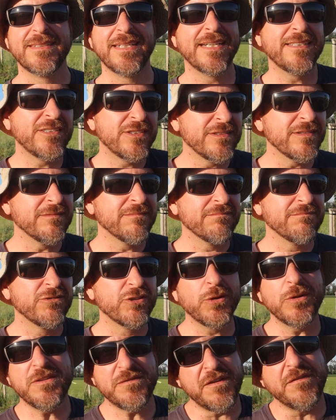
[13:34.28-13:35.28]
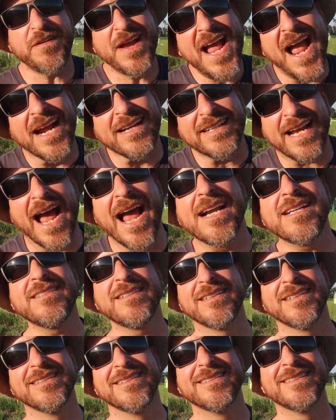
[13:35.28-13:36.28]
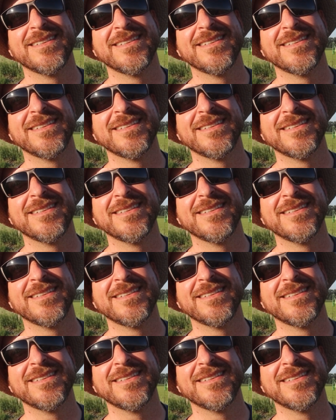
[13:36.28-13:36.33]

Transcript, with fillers: It's sort of a fact, guys.